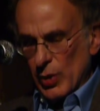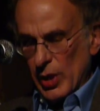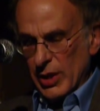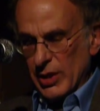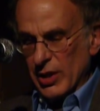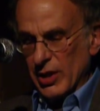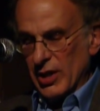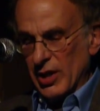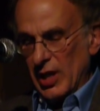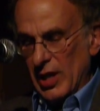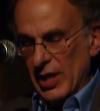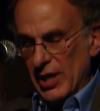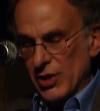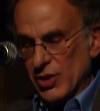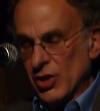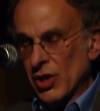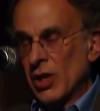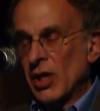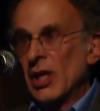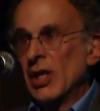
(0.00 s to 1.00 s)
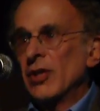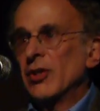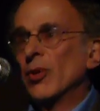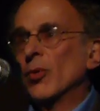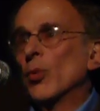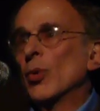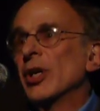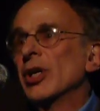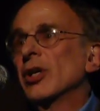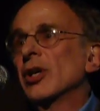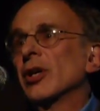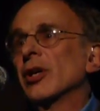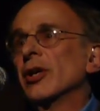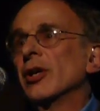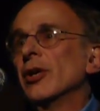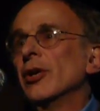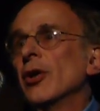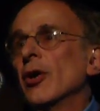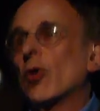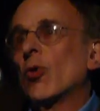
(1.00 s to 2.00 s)
recognize that we can
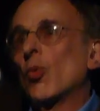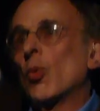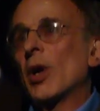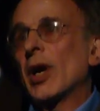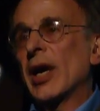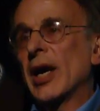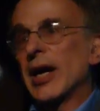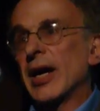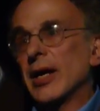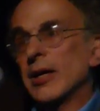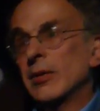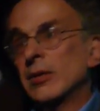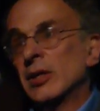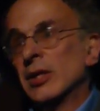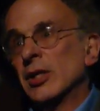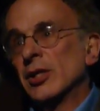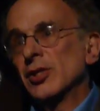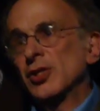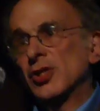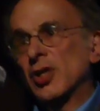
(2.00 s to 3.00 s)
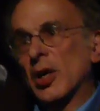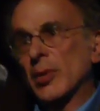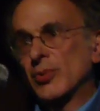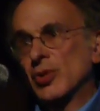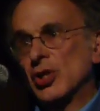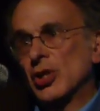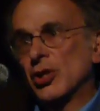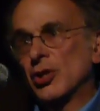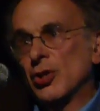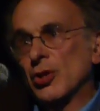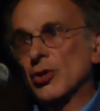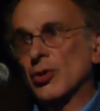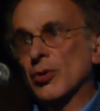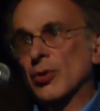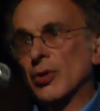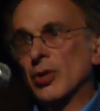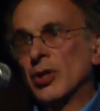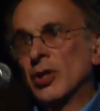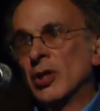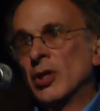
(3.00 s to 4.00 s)
in no way
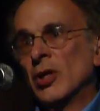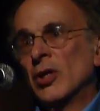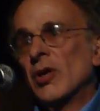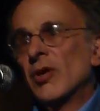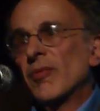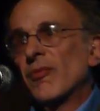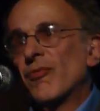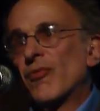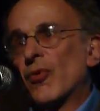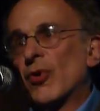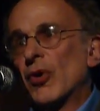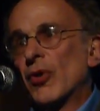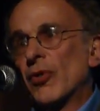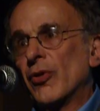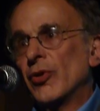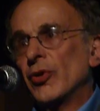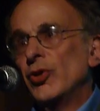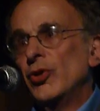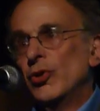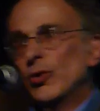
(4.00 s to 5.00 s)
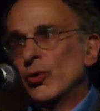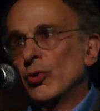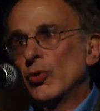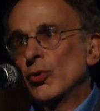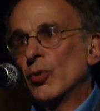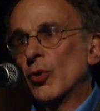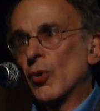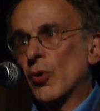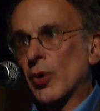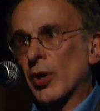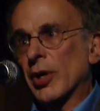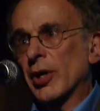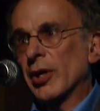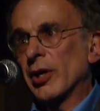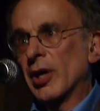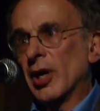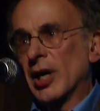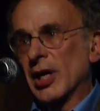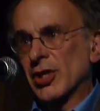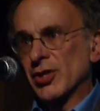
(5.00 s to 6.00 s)
substitute for the you
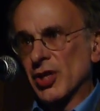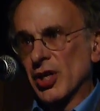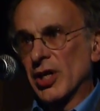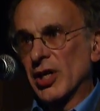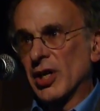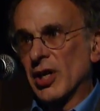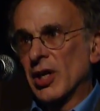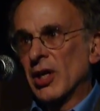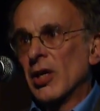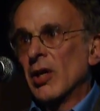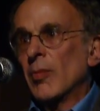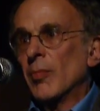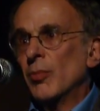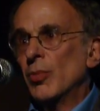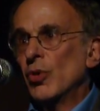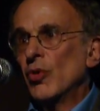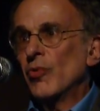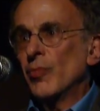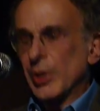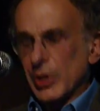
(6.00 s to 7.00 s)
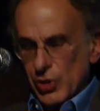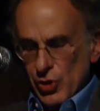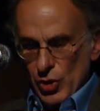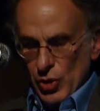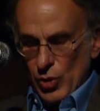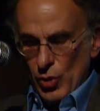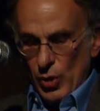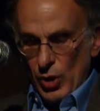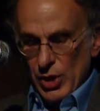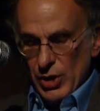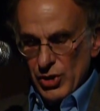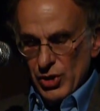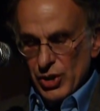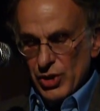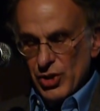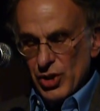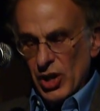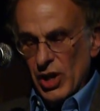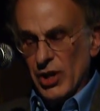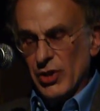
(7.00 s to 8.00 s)
organizing movements across
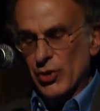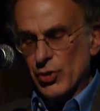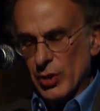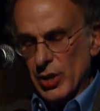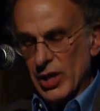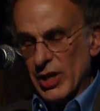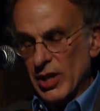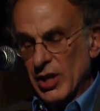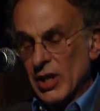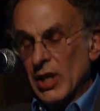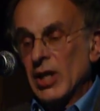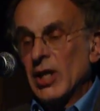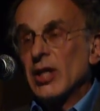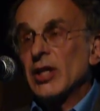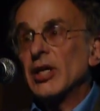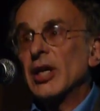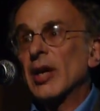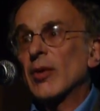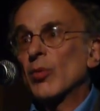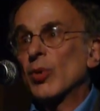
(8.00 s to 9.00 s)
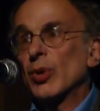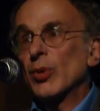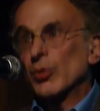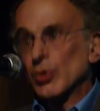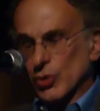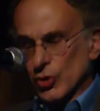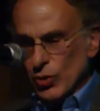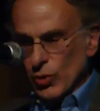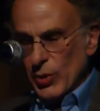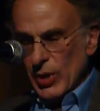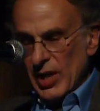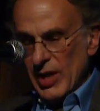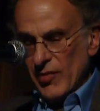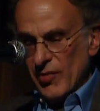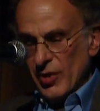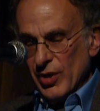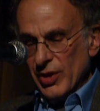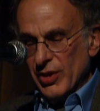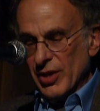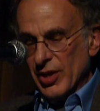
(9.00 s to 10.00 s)
this country. Yet we will do
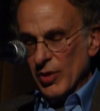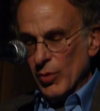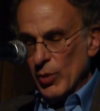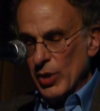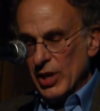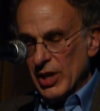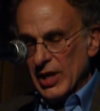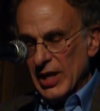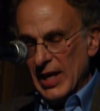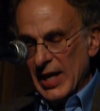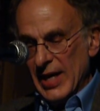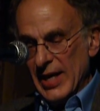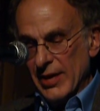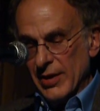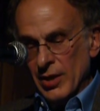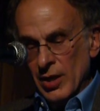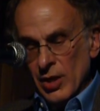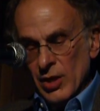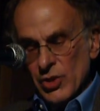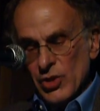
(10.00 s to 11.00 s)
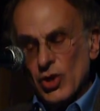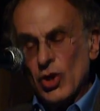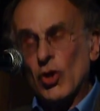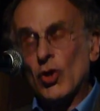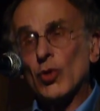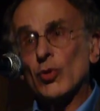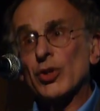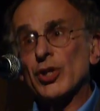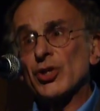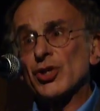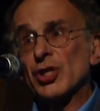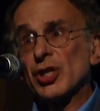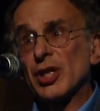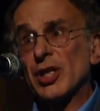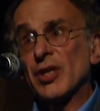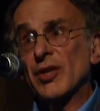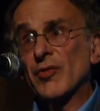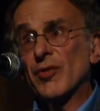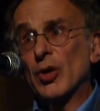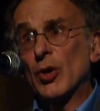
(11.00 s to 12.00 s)
everything we can to hold the
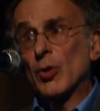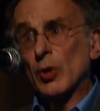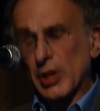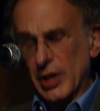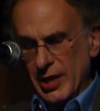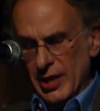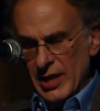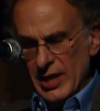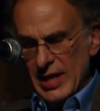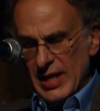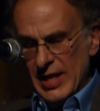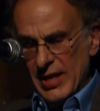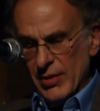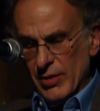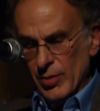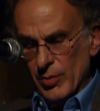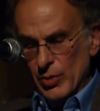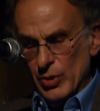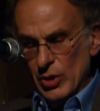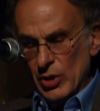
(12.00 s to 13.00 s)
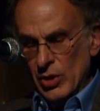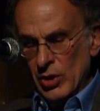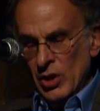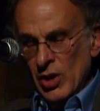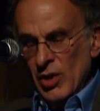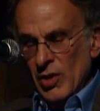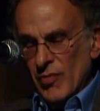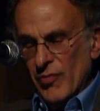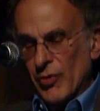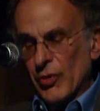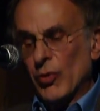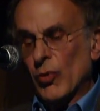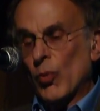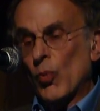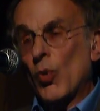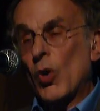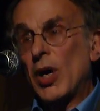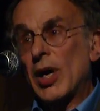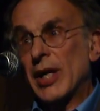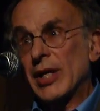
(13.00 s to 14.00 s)
City of Oakland accountable for the
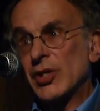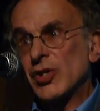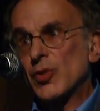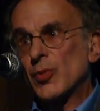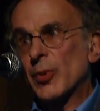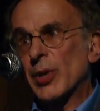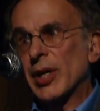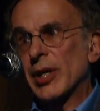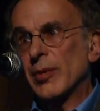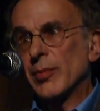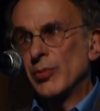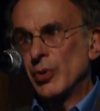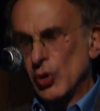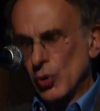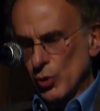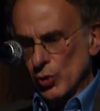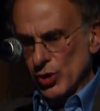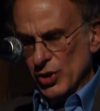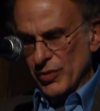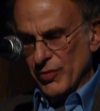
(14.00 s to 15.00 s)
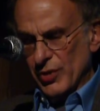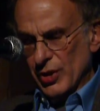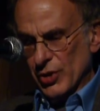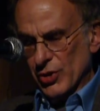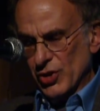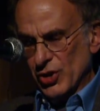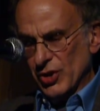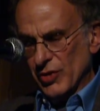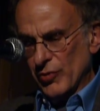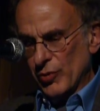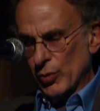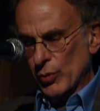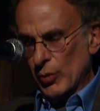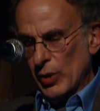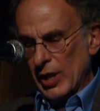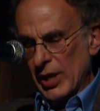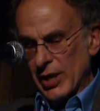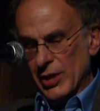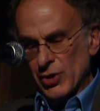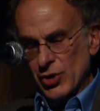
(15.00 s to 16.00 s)
widespread abuse of their civil
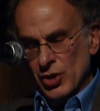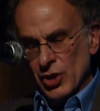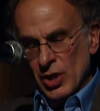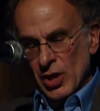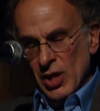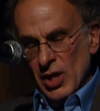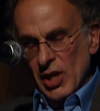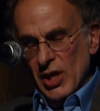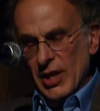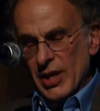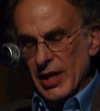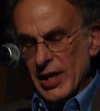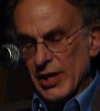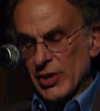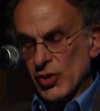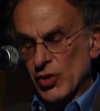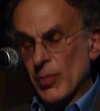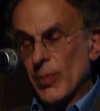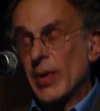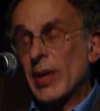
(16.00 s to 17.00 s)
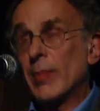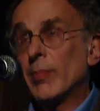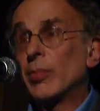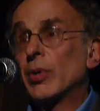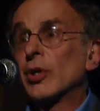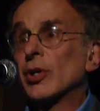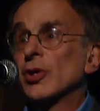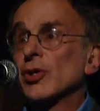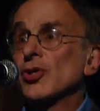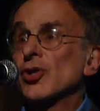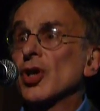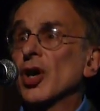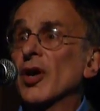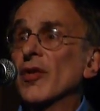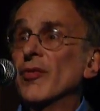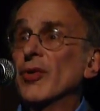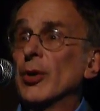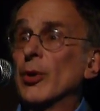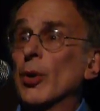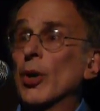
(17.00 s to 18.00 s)
rights against members
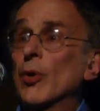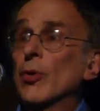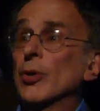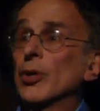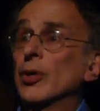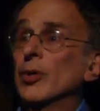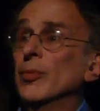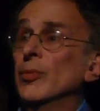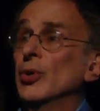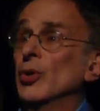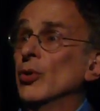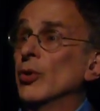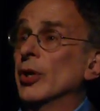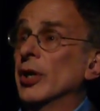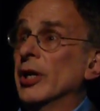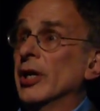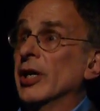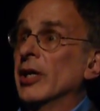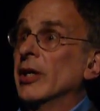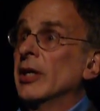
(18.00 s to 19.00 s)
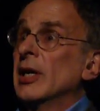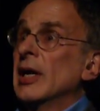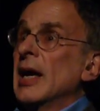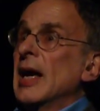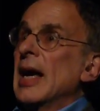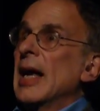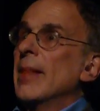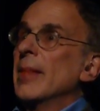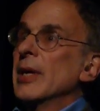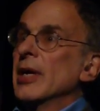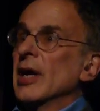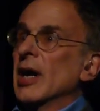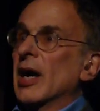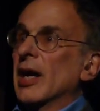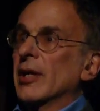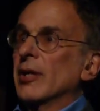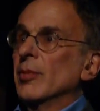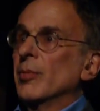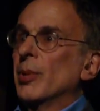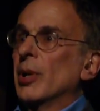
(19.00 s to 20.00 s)
of their own community and the
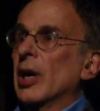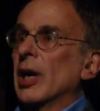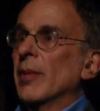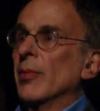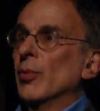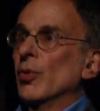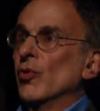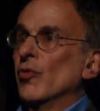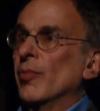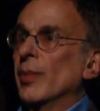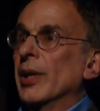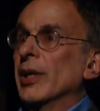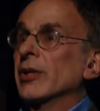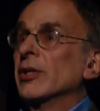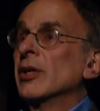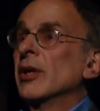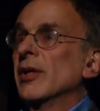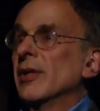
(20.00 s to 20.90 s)
Occupy movement.